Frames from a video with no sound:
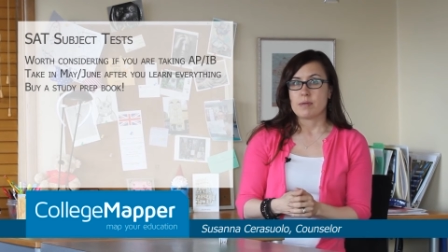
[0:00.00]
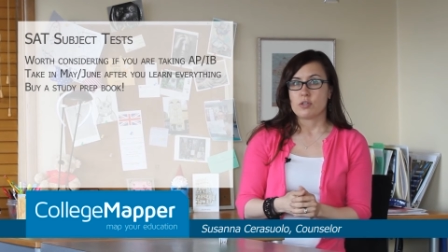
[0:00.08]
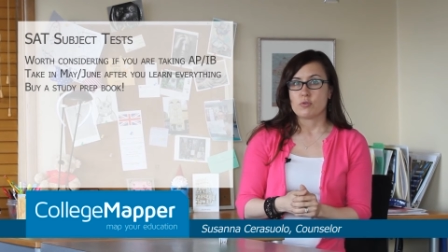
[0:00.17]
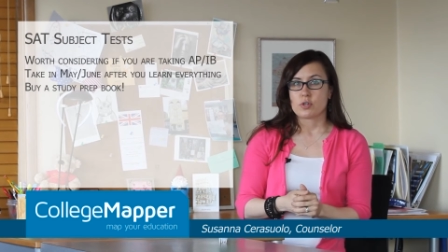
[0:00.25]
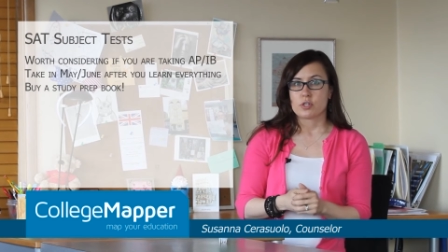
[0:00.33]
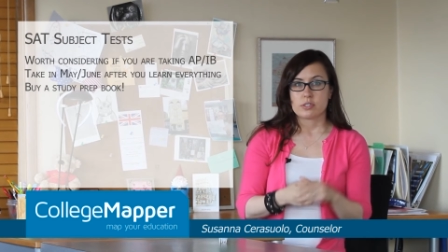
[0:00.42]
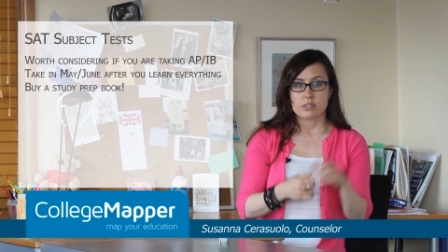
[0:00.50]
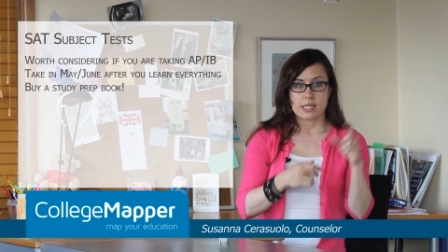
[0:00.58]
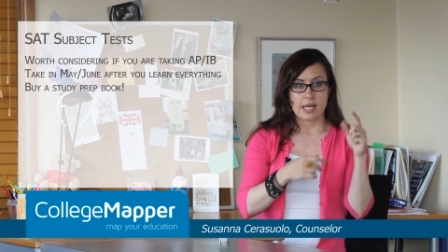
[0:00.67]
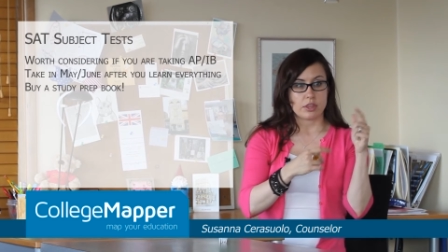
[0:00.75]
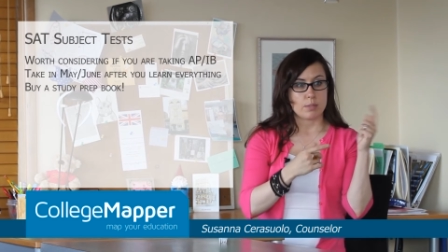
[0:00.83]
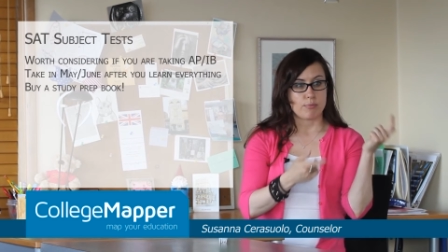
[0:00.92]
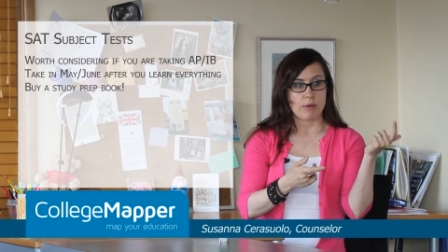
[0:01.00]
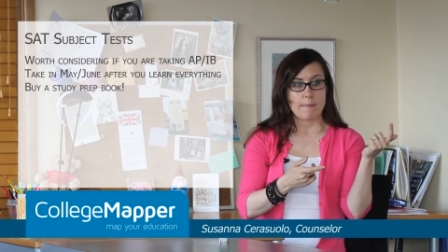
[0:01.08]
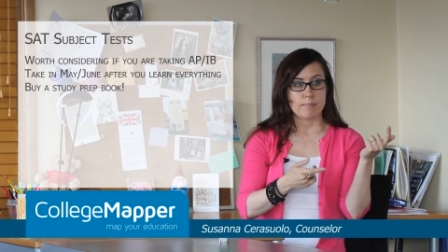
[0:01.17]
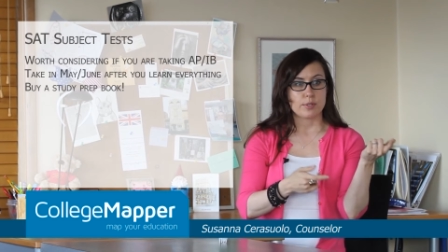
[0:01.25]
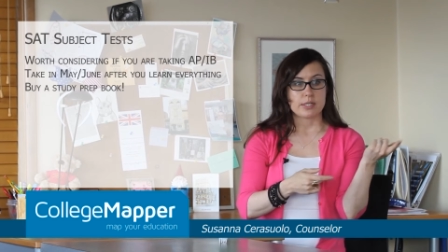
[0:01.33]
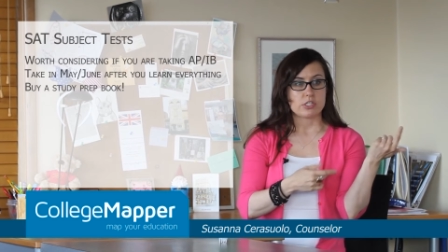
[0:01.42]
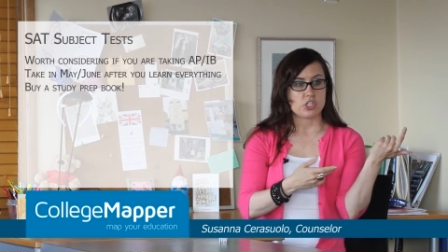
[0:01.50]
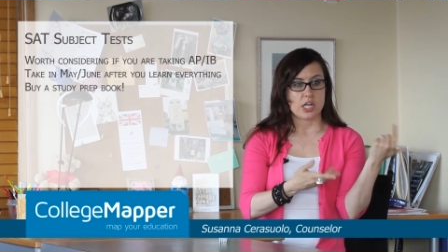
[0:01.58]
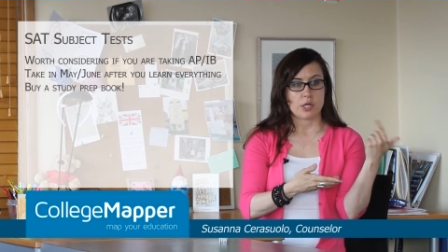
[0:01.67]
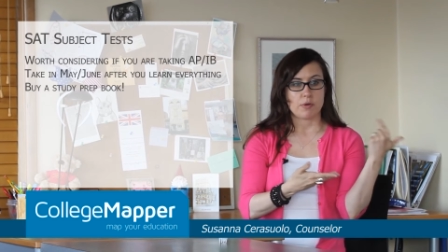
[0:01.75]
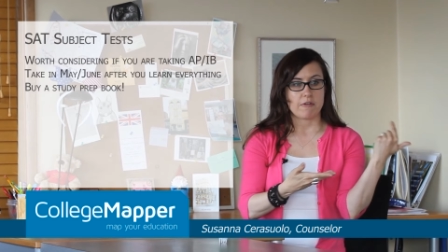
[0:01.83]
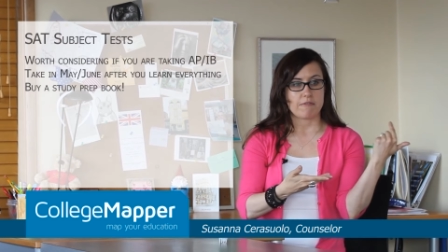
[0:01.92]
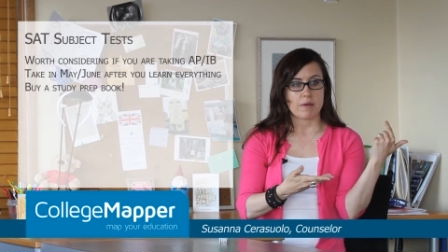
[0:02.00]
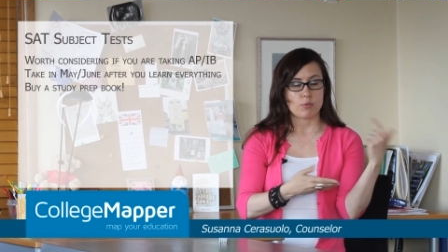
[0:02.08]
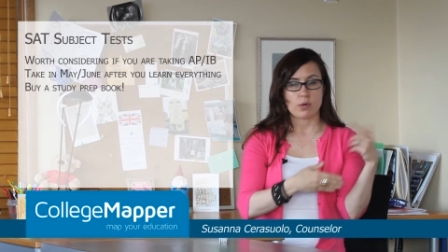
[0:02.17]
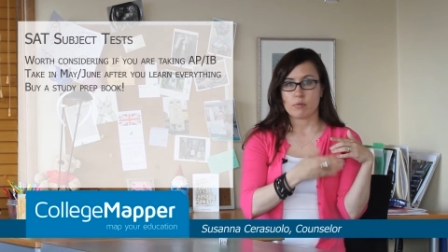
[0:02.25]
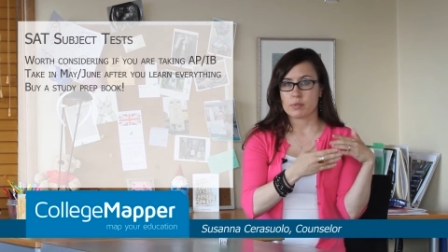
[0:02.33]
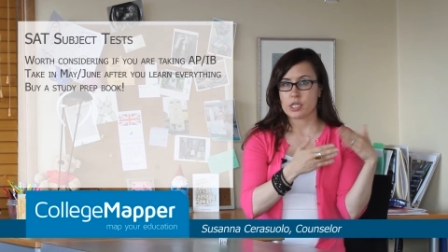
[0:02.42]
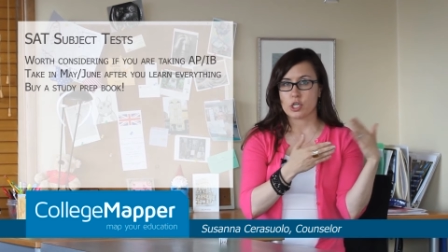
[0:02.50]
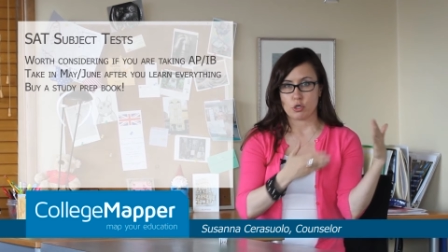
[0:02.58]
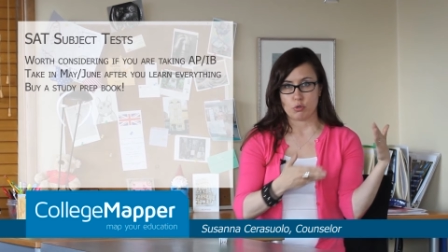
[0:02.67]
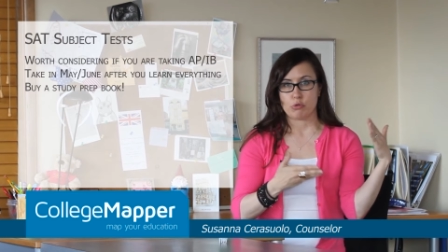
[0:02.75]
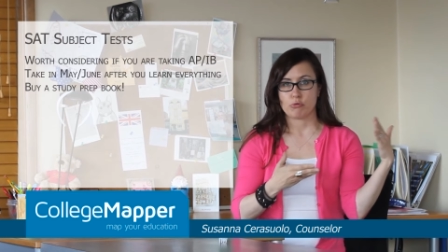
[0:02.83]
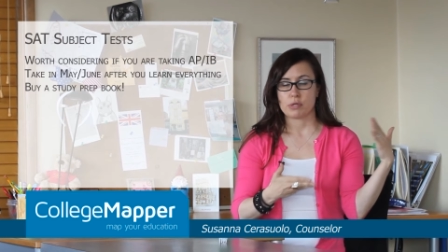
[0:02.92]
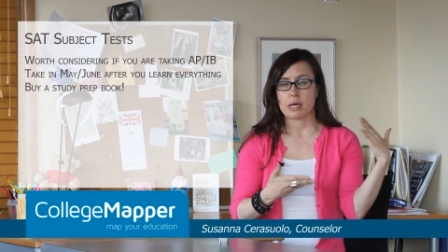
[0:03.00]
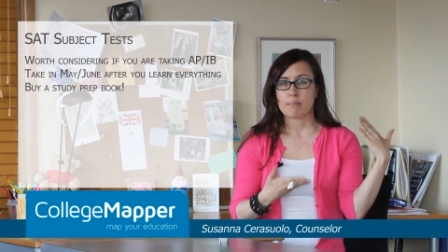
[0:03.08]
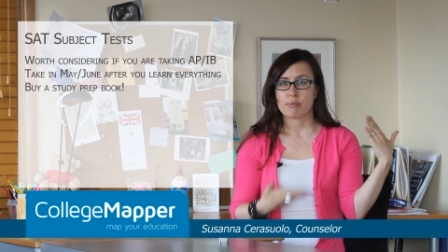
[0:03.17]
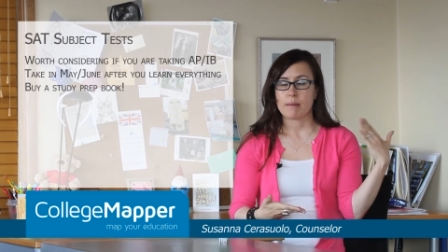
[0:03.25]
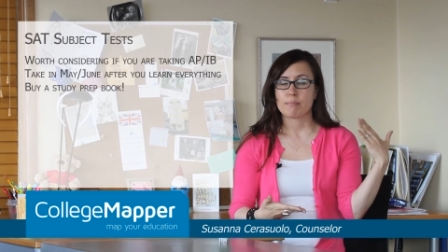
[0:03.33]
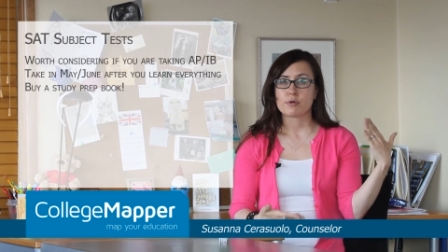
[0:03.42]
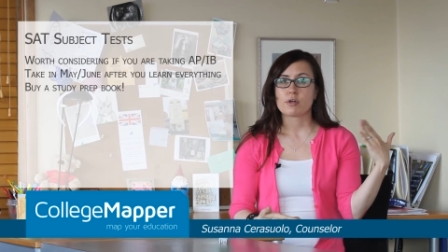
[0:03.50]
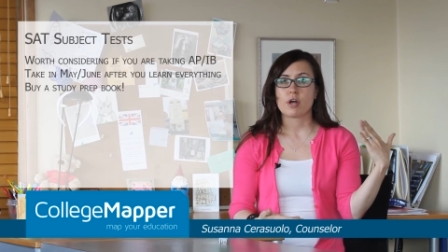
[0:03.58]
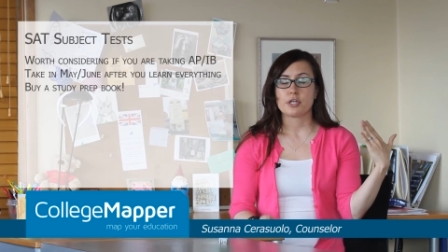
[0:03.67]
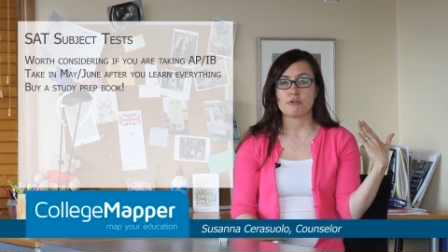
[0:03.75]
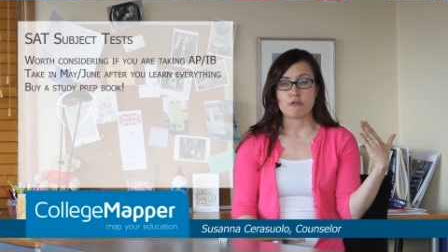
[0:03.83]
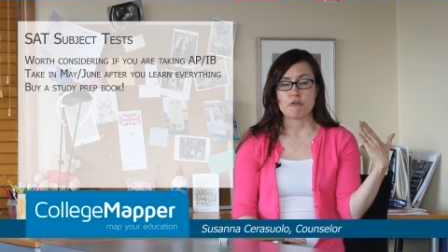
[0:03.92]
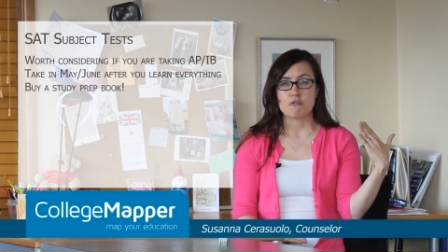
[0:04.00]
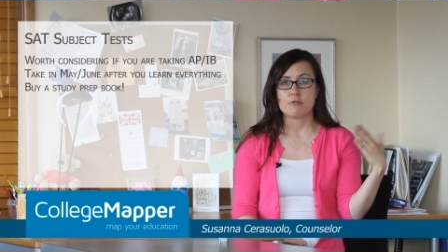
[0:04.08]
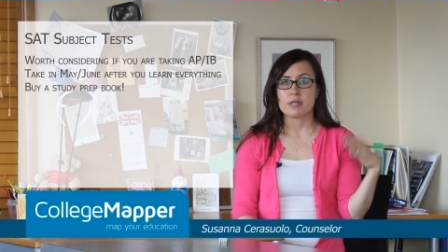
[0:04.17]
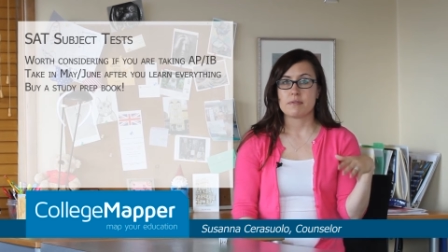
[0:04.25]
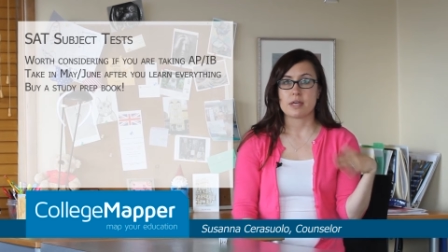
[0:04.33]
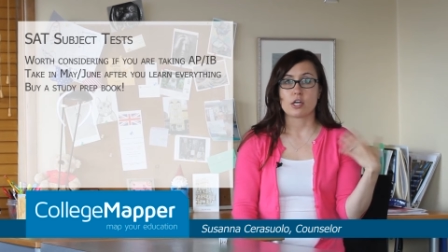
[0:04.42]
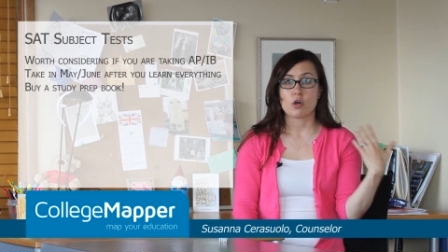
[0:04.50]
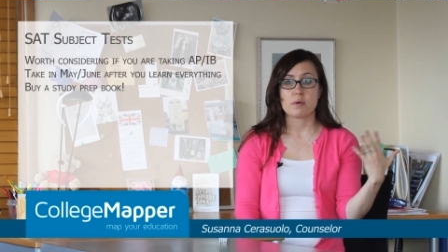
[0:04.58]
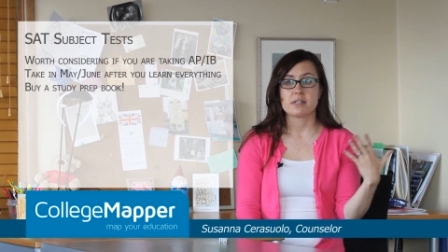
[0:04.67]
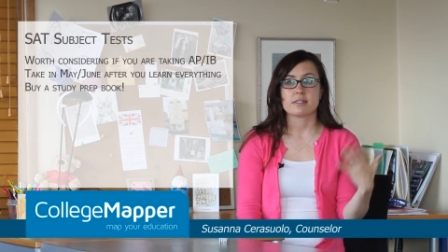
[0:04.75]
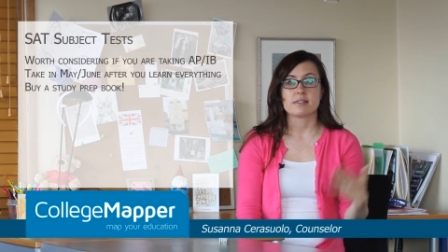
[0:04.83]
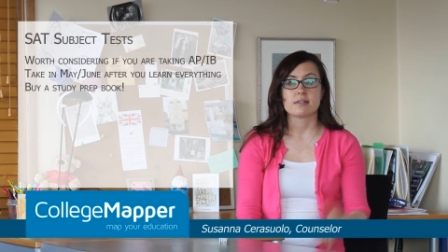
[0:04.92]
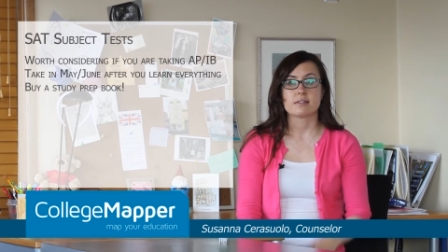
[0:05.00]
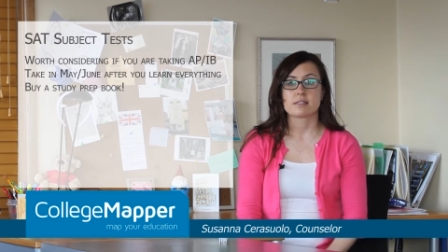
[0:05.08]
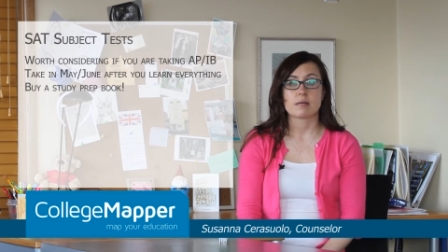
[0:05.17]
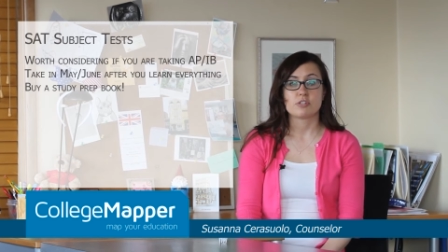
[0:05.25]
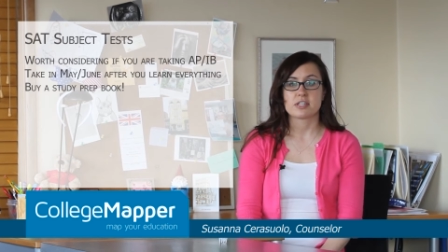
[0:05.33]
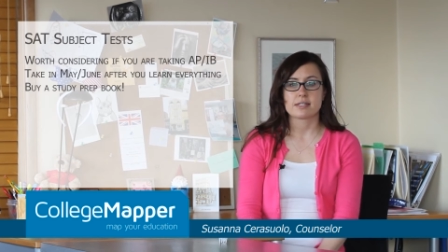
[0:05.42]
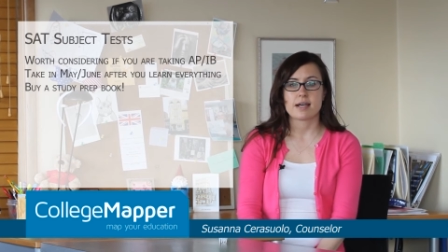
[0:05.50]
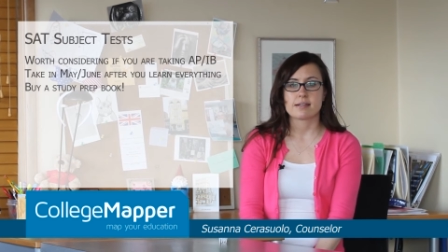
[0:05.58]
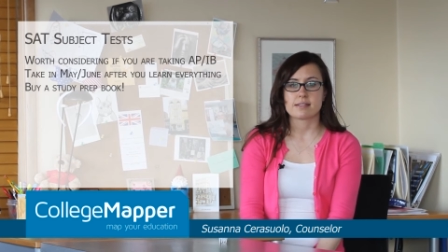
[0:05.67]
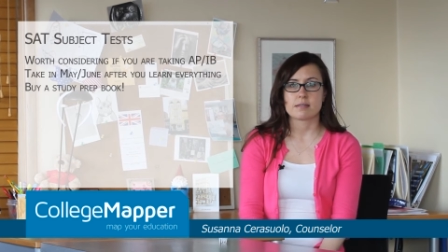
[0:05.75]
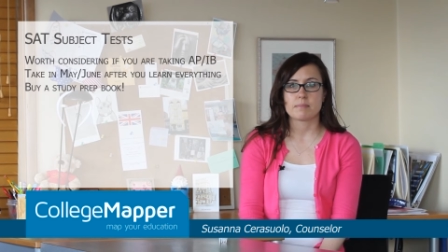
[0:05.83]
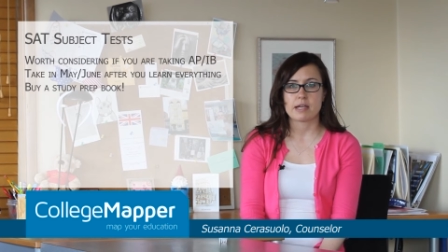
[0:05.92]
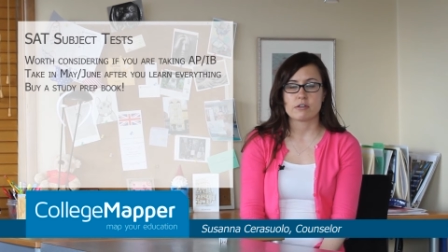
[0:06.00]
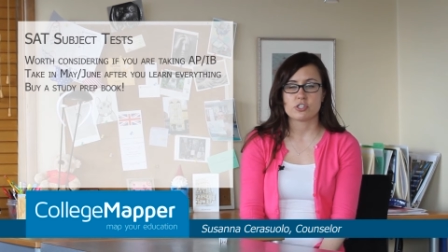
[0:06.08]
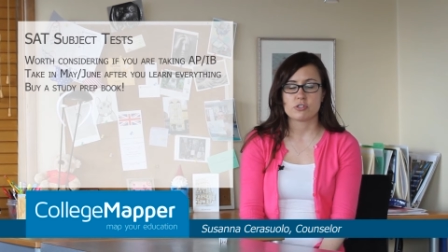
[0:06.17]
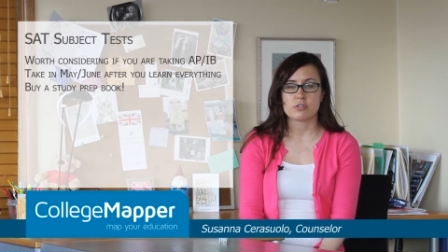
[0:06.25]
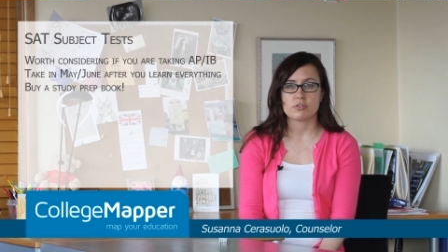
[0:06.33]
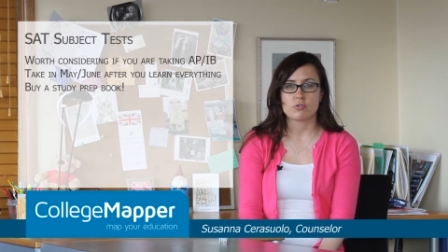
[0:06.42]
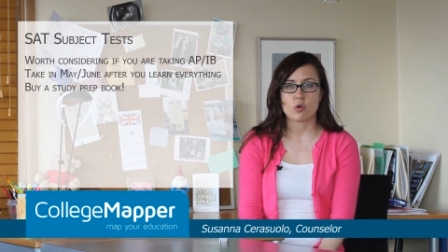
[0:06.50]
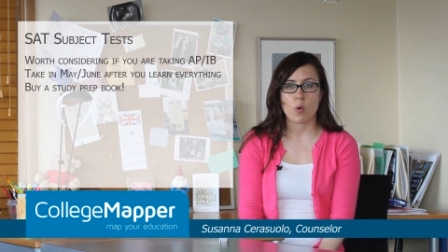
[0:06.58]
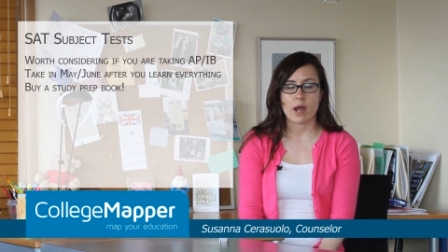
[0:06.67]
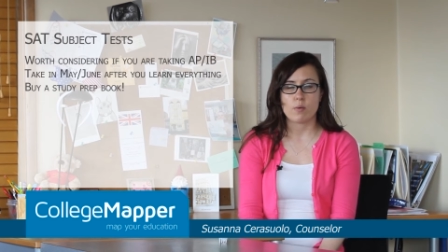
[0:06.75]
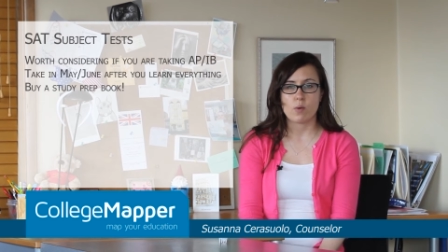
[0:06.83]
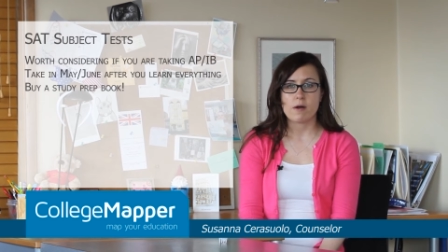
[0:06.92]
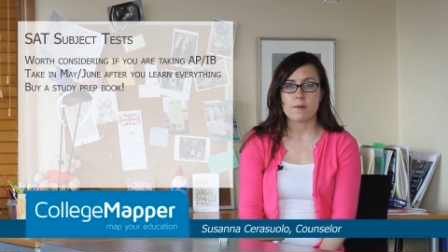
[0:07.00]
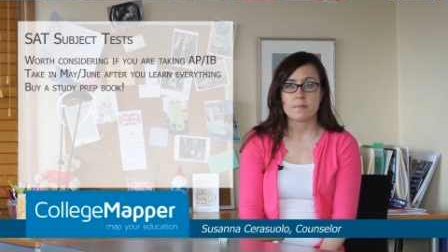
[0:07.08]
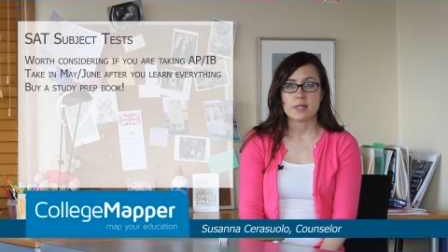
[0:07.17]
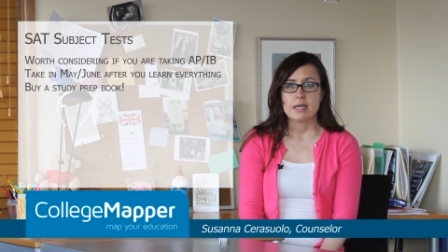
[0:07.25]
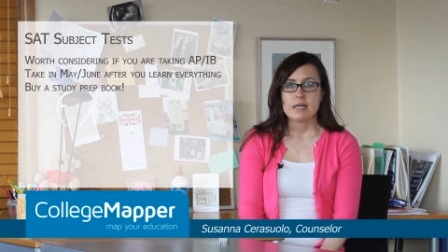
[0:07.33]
you could get the prep book in January or February, really go through that prep book on your own, and then go into the subject test in May or June and do quite well.